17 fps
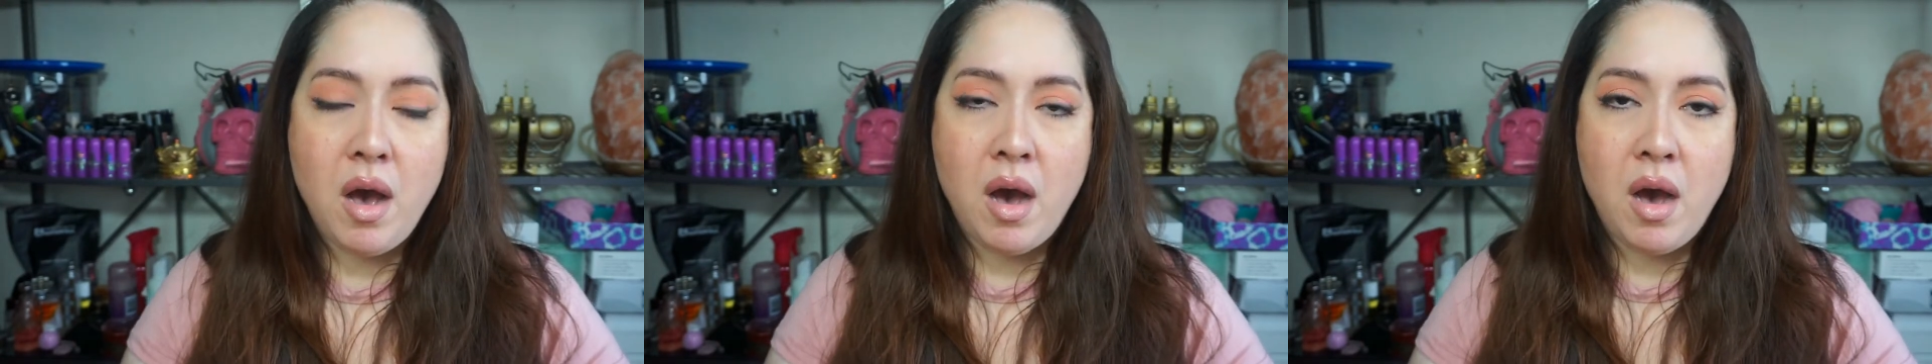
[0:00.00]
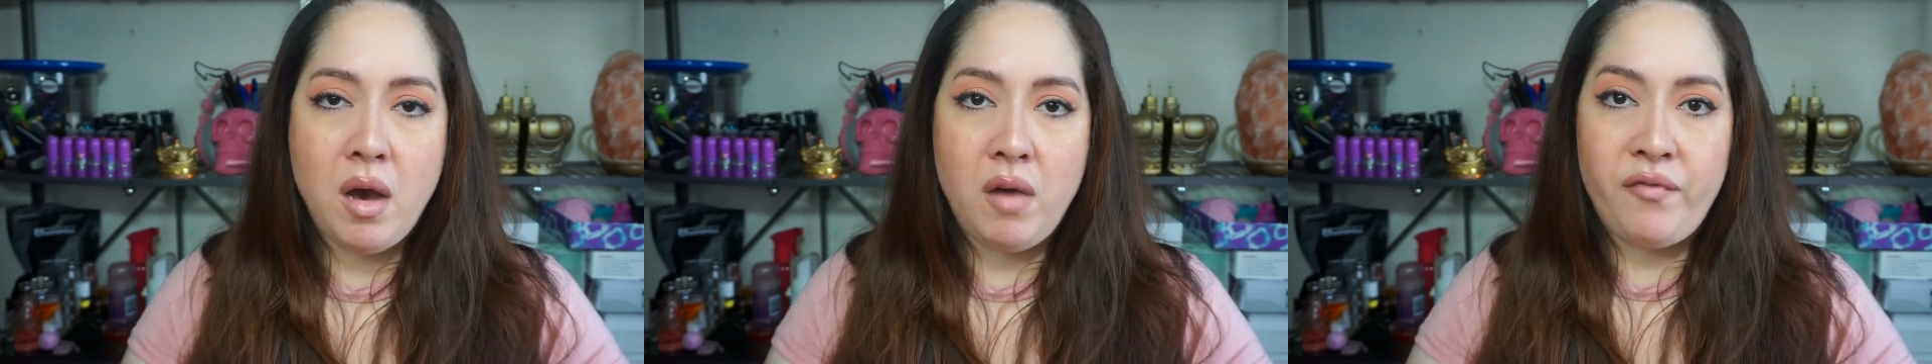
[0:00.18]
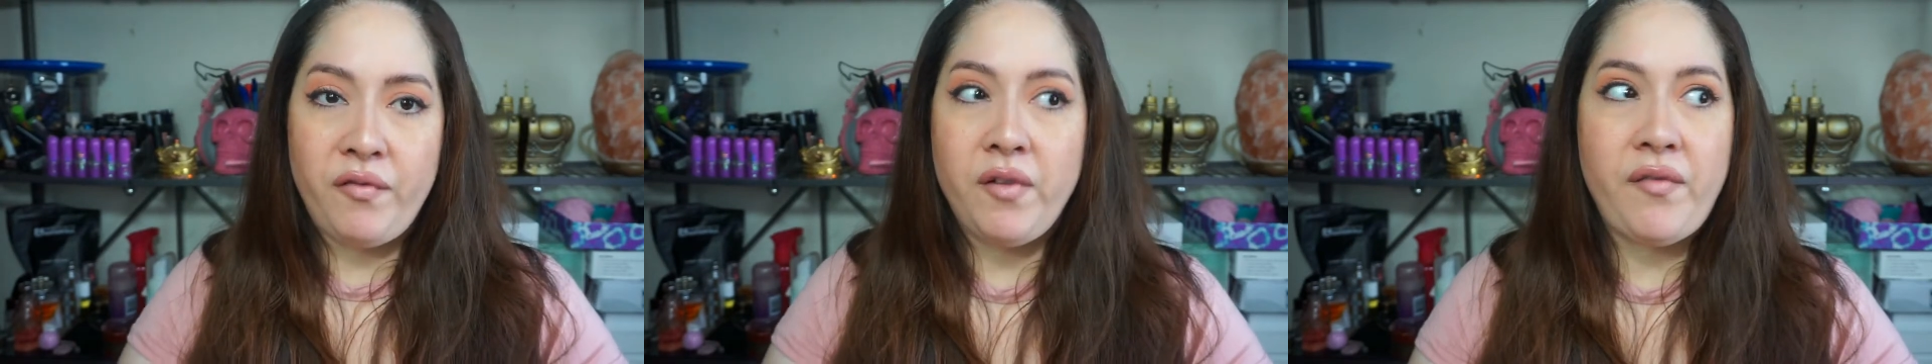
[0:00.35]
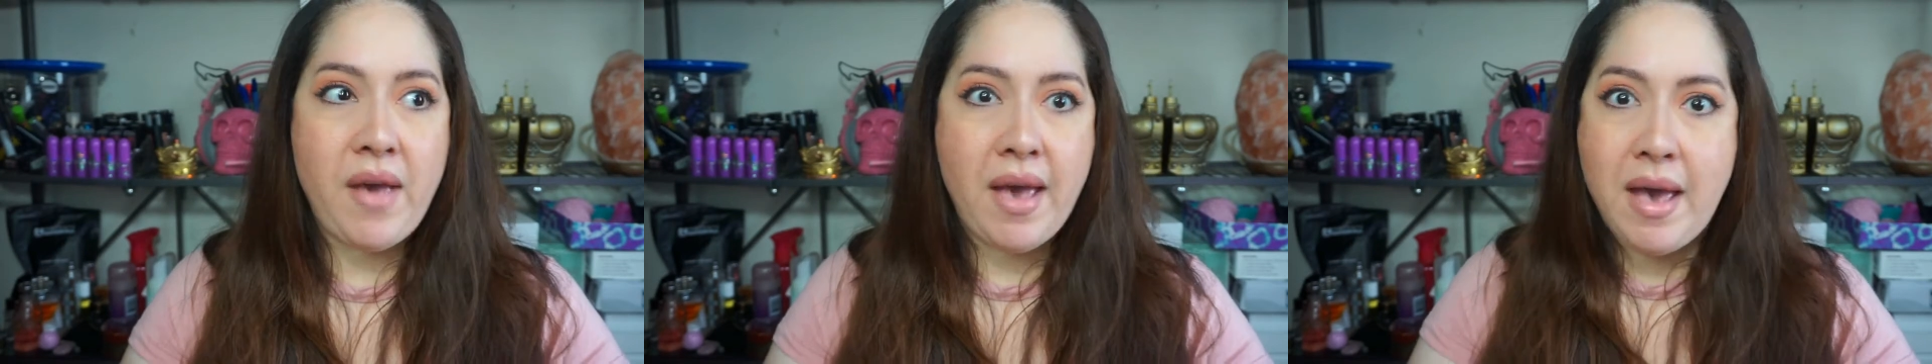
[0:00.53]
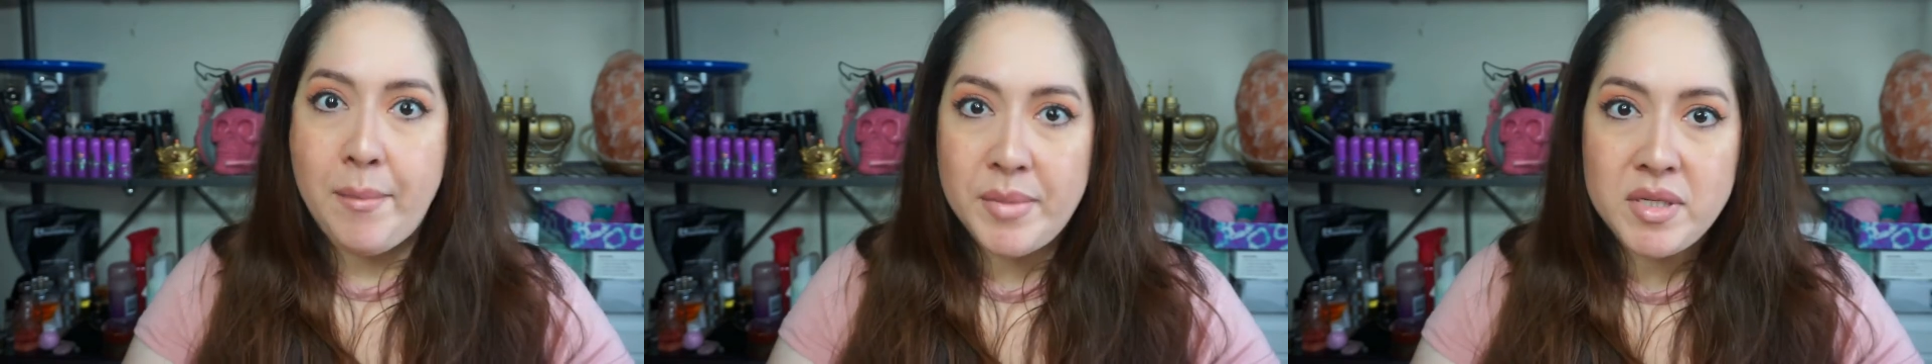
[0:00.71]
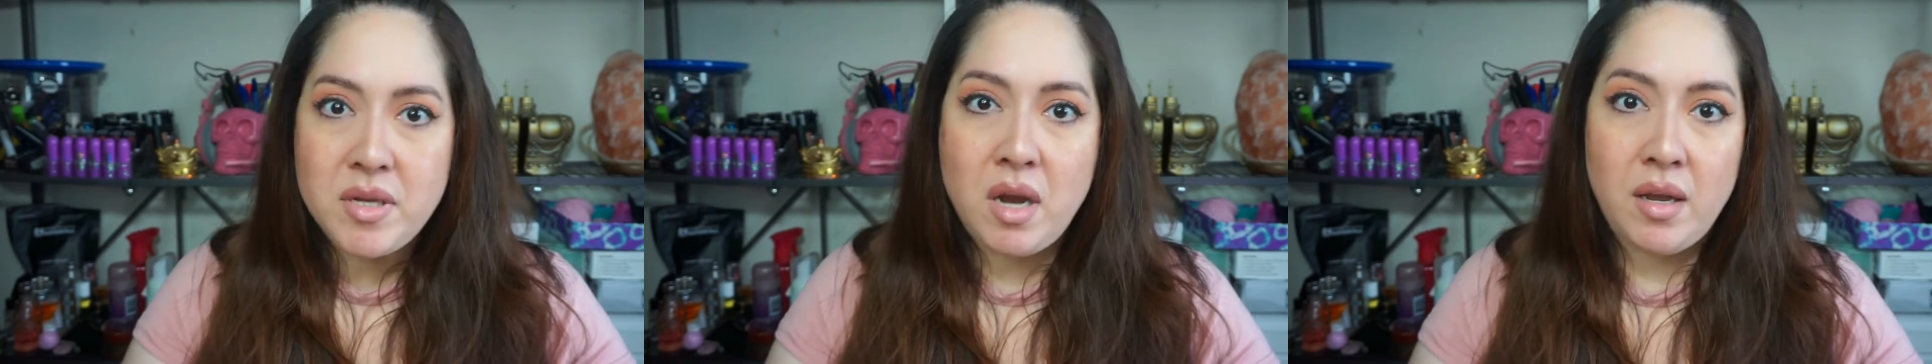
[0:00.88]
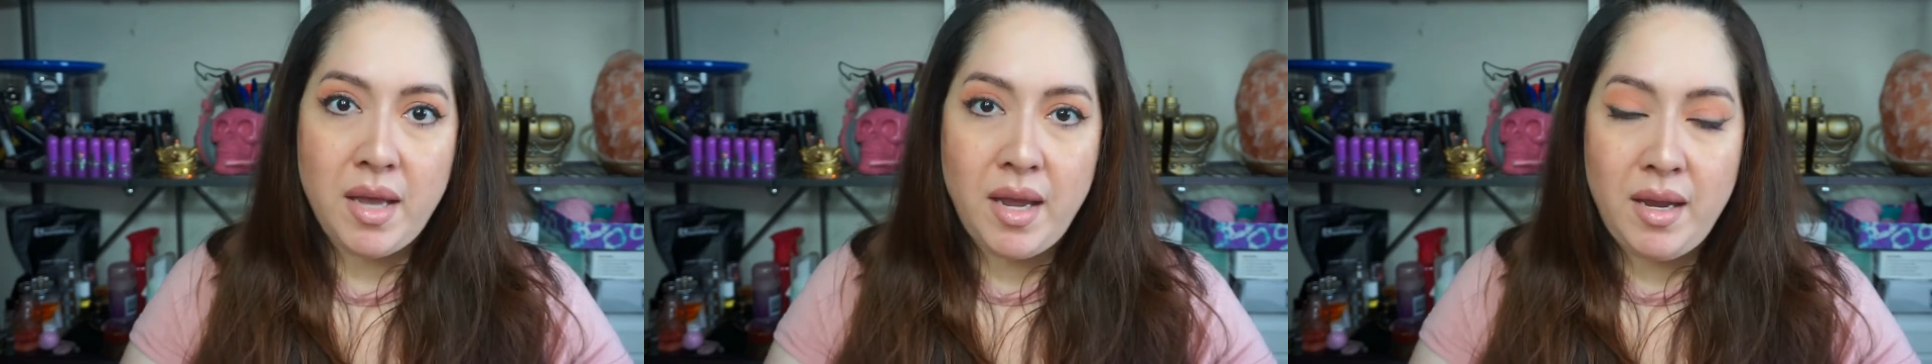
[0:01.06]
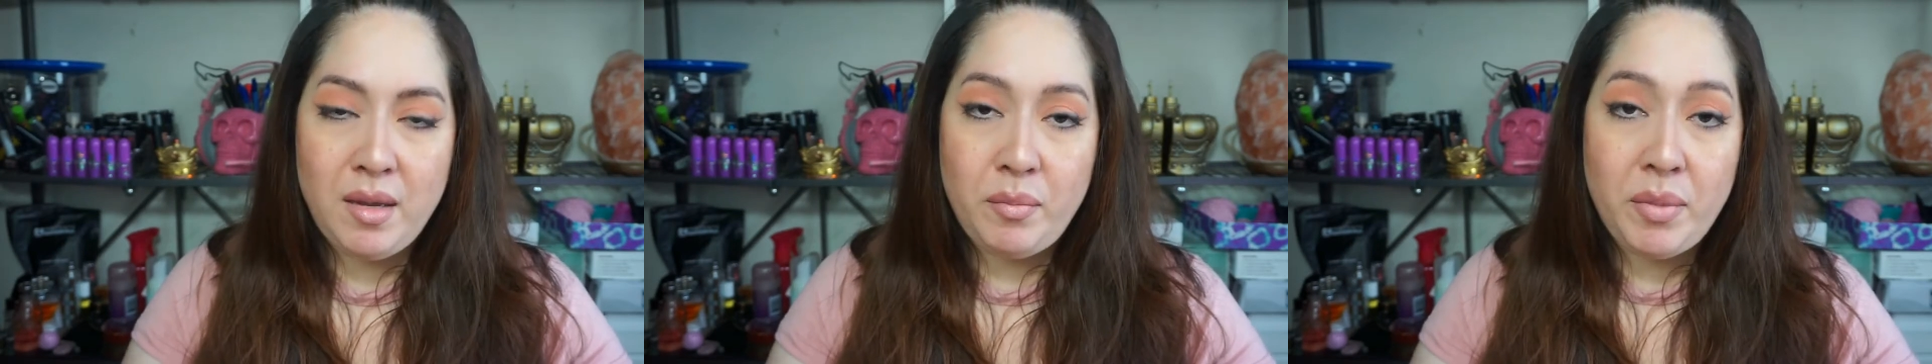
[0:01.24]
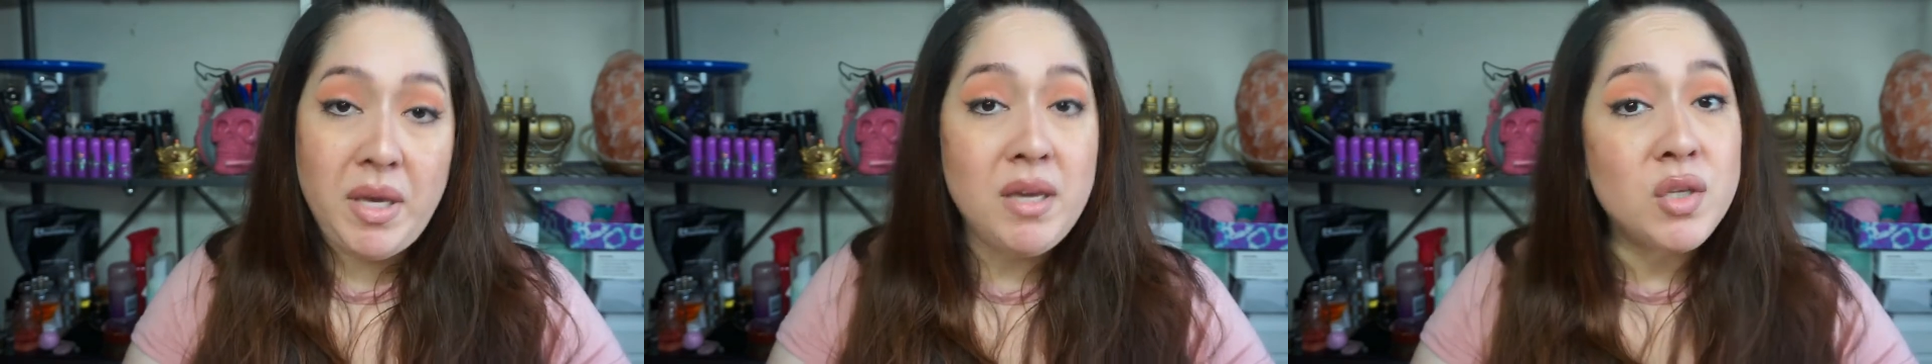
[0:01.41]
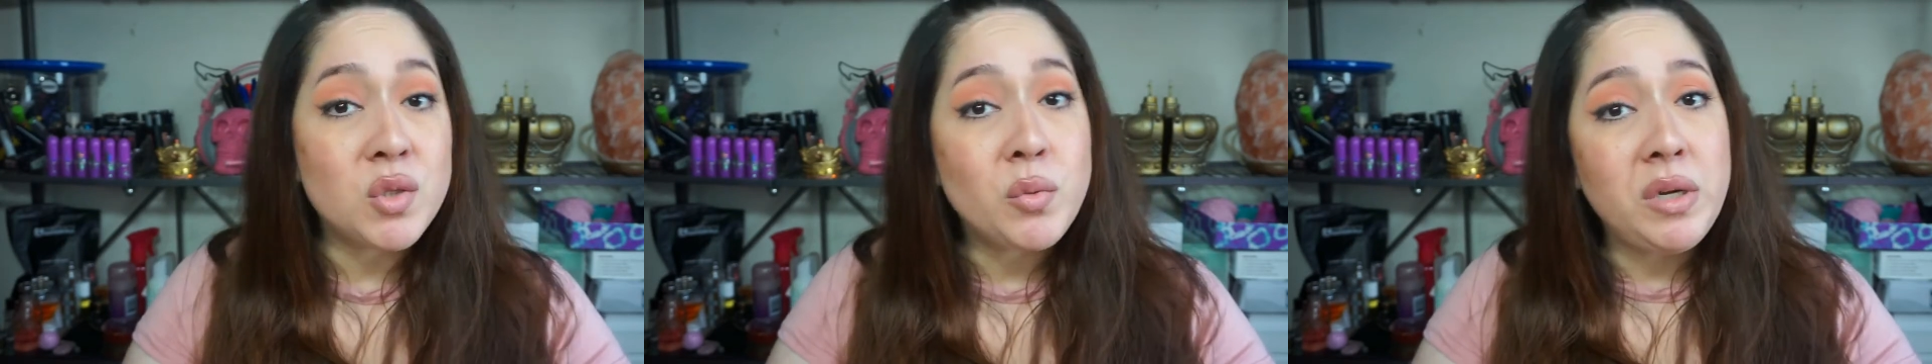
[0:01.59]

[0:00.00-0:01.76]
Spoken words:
off of Amazon KDP in